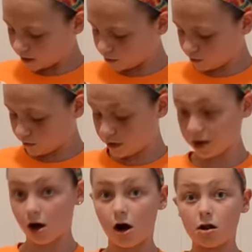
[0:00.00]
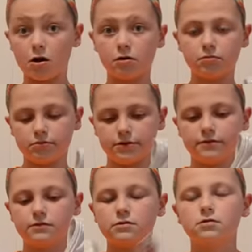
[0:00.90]
it's really hollow.
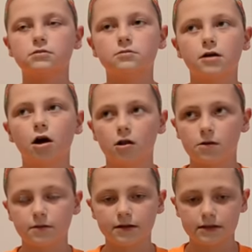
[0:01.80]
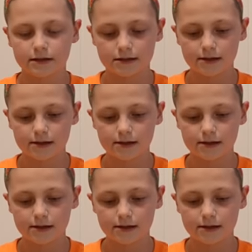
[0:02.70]
And if you don't know what hollow is,